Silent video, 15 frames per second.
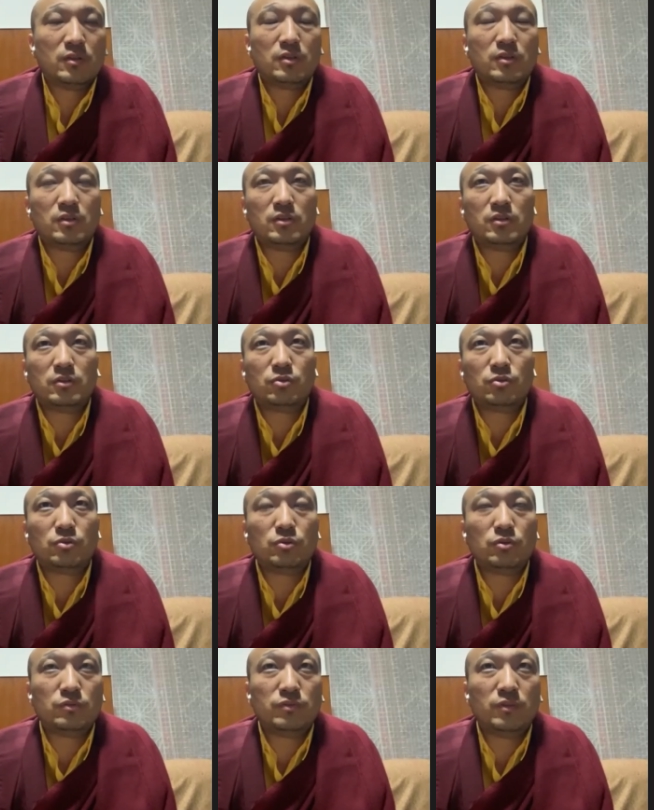uh, to
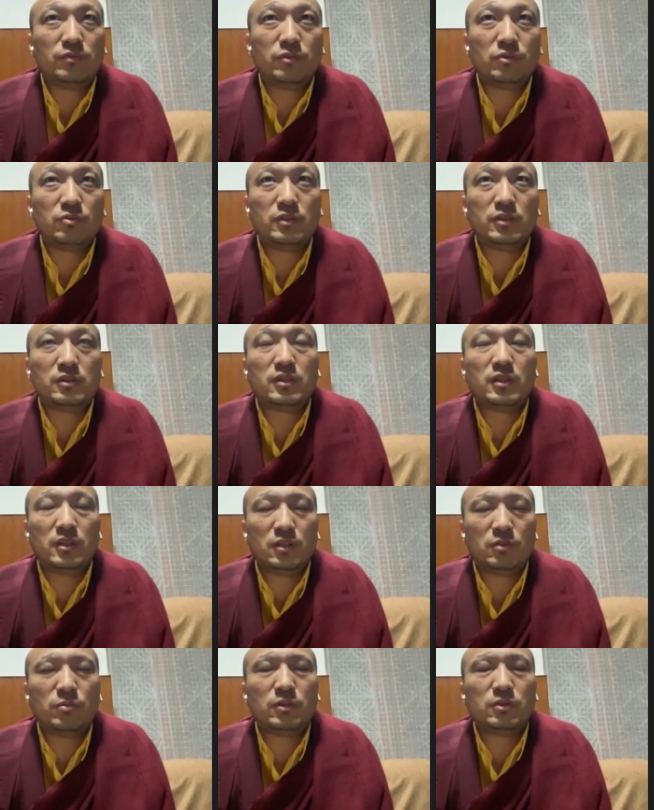do for few days then
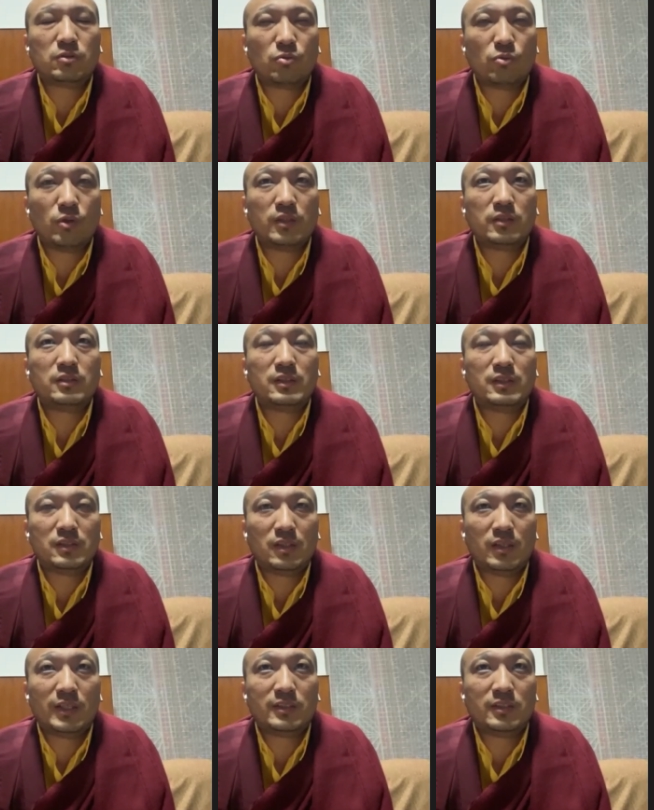it was quite
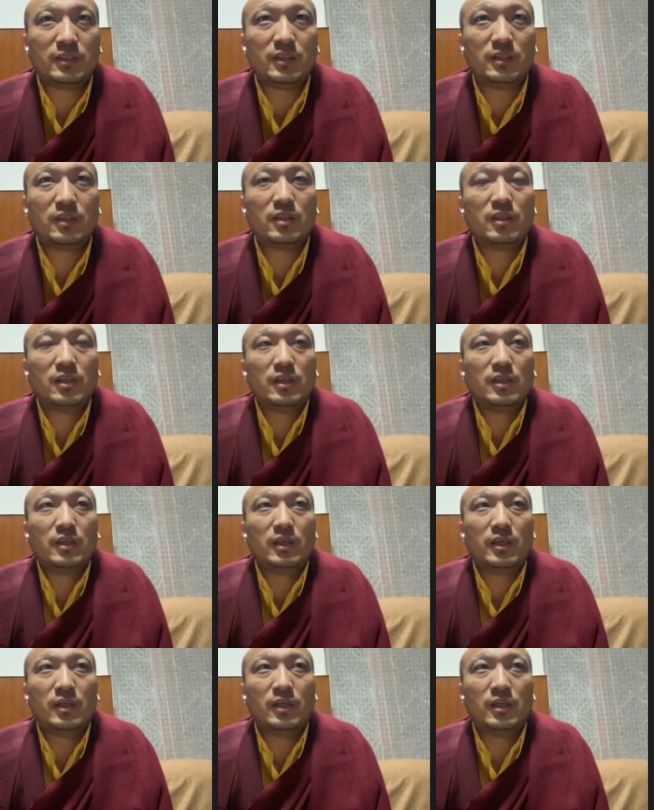disheartening
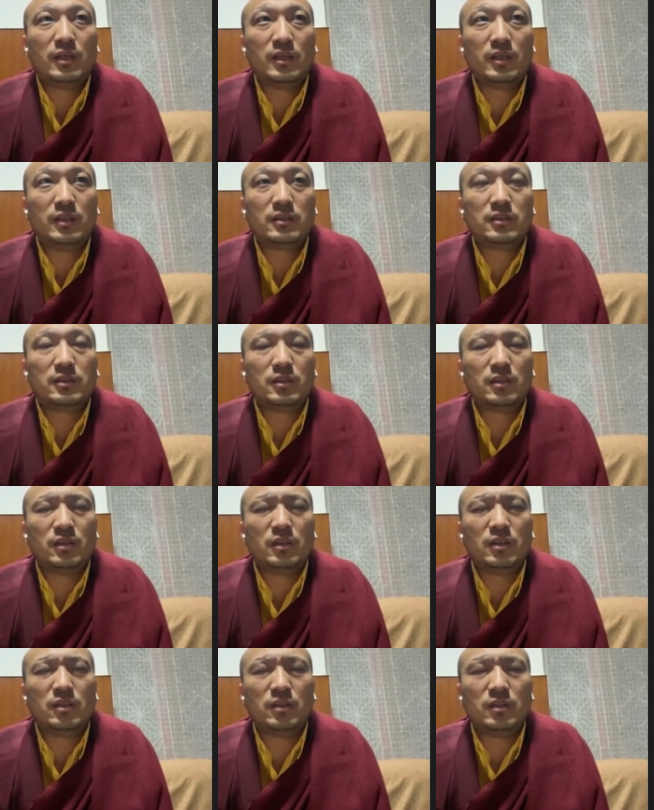and
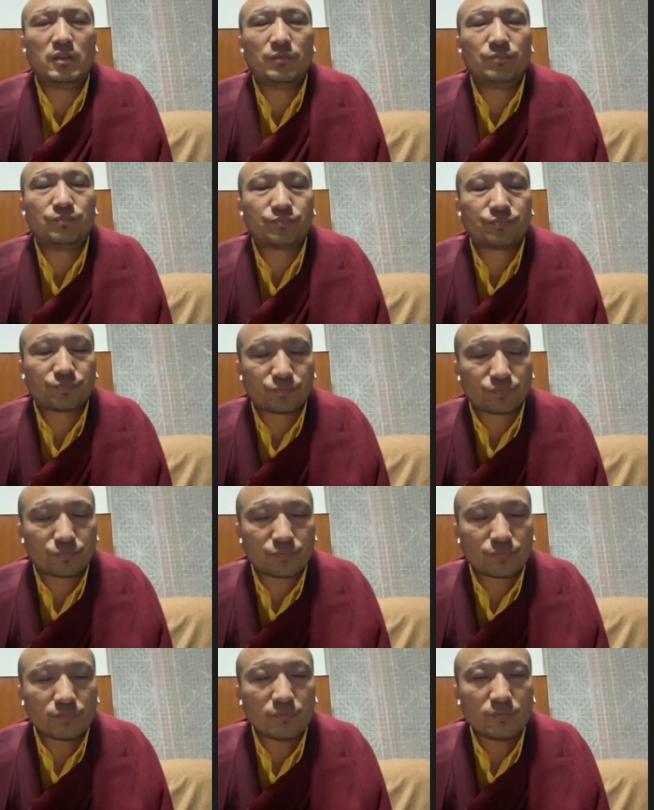uh,
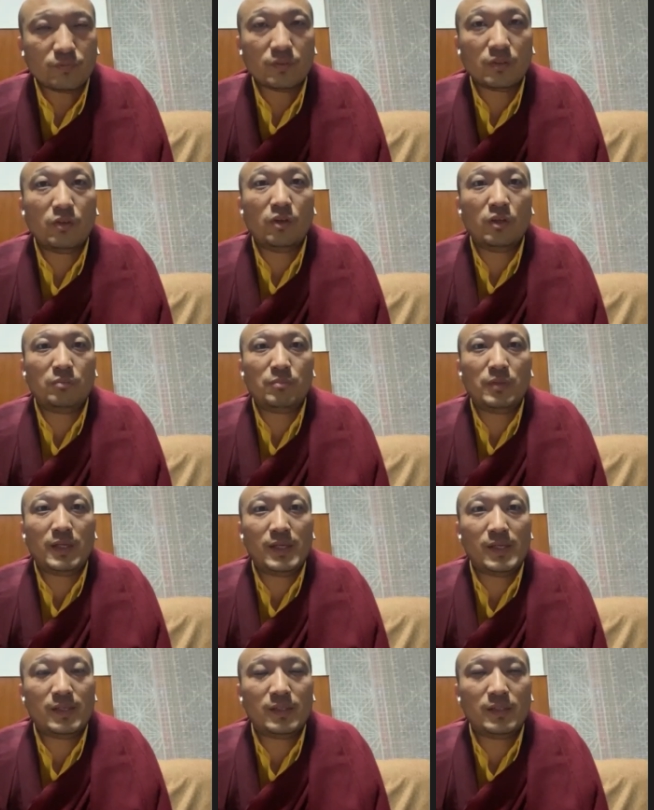all
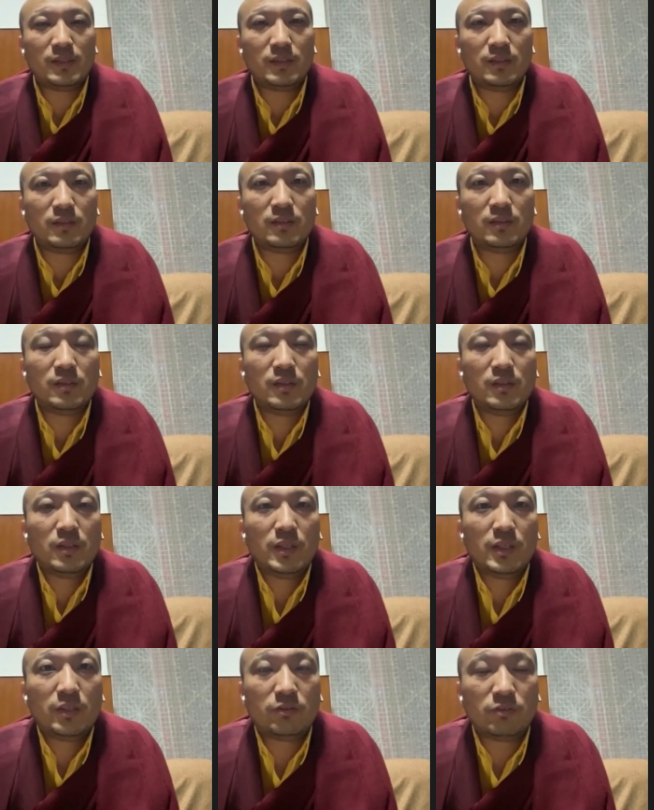my
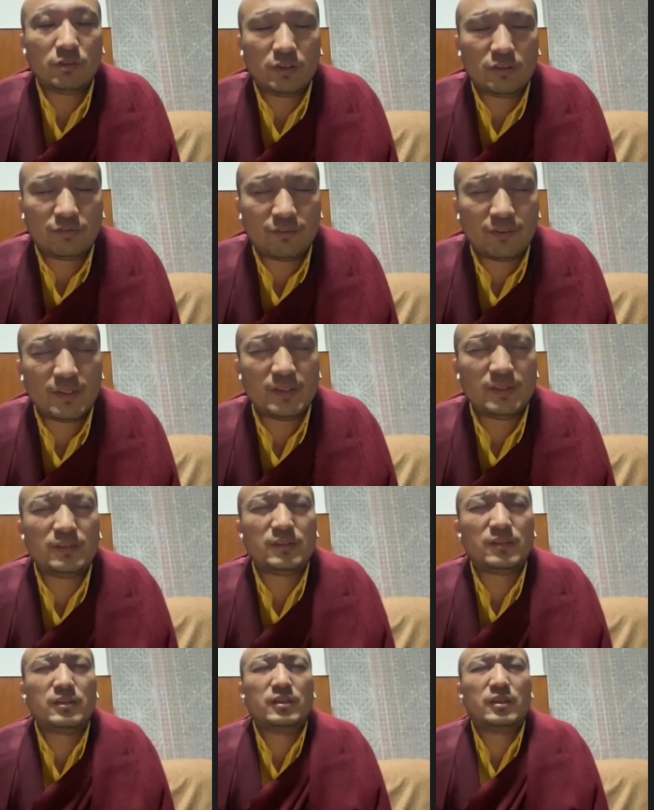rooted
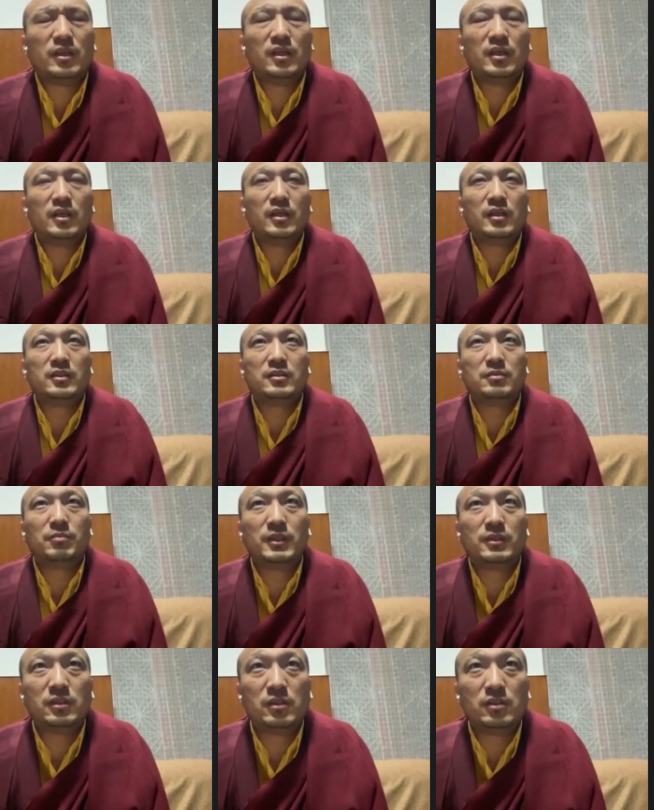friends and
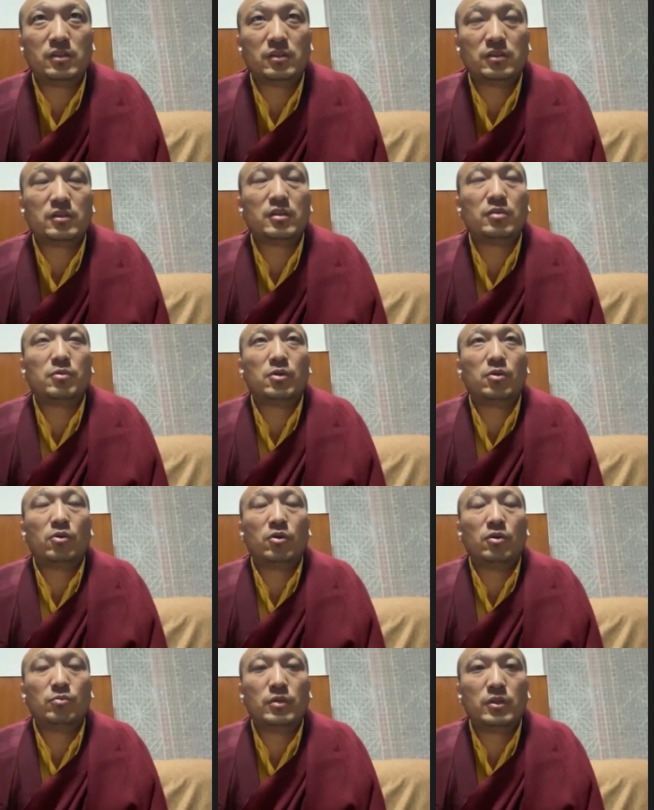my teachers, they were
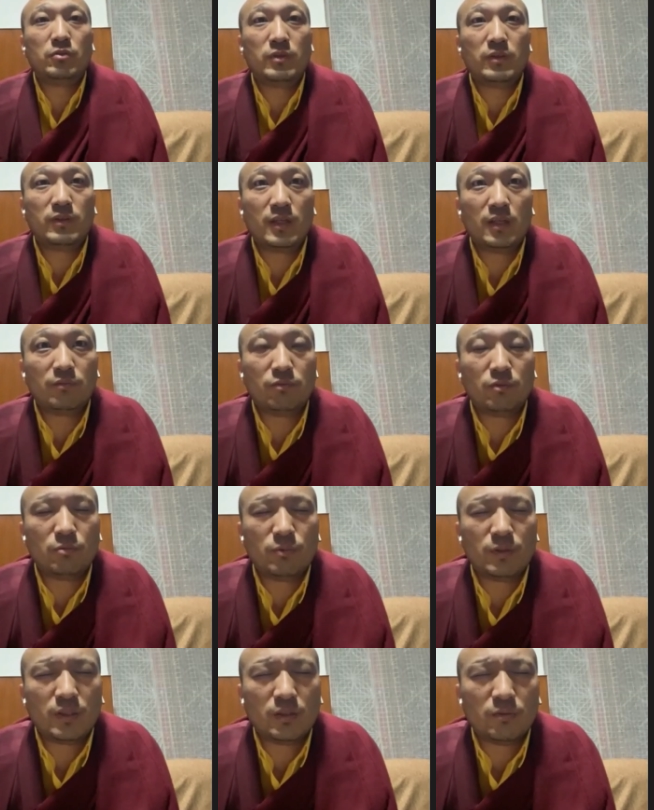all very, very helpful
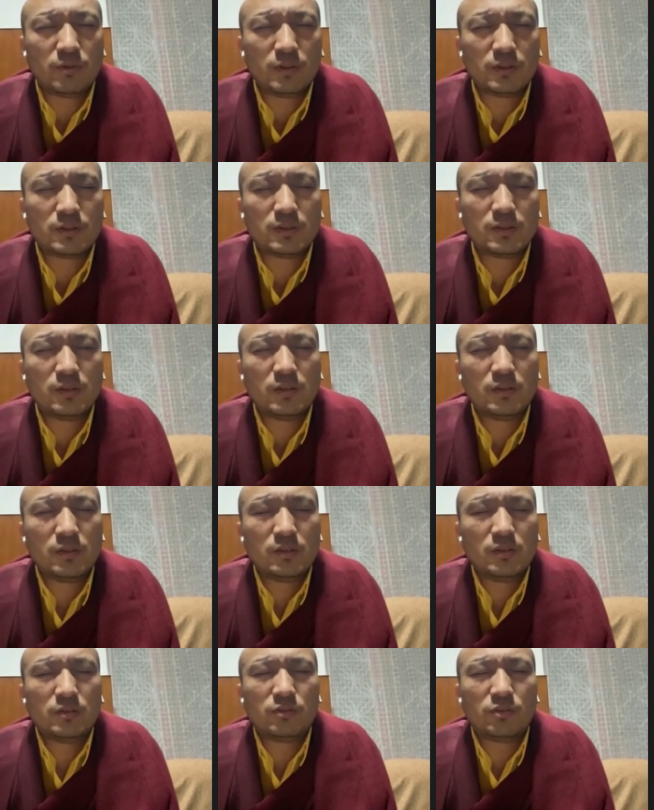when I was
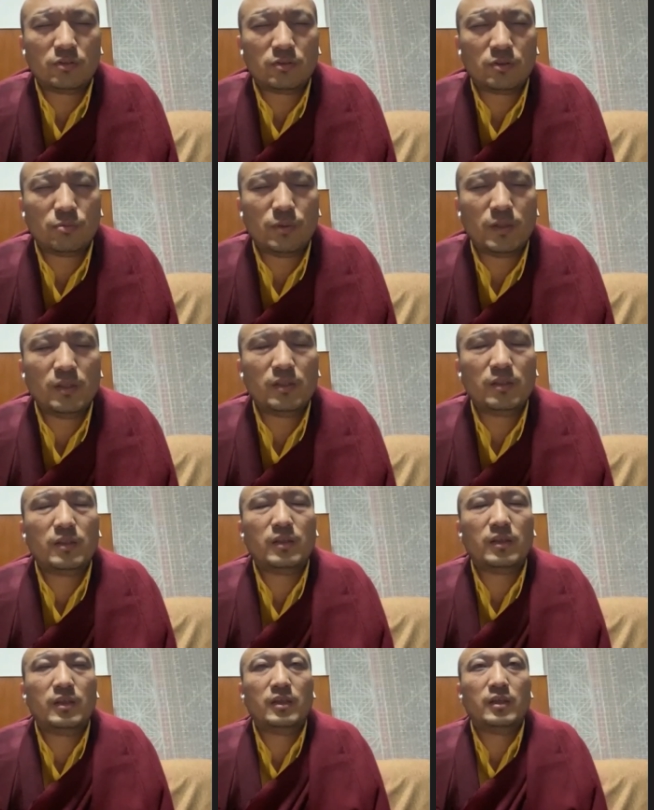not so well.
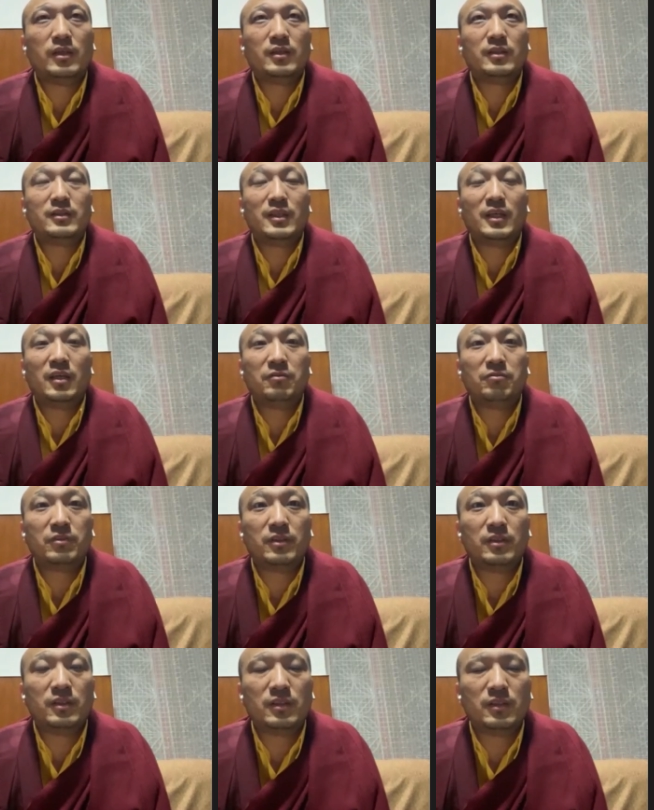And I
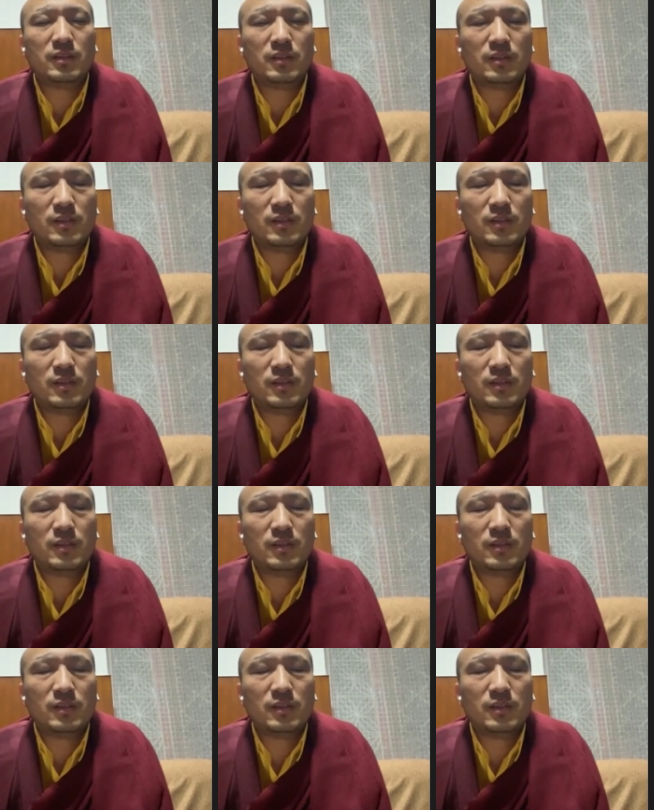feel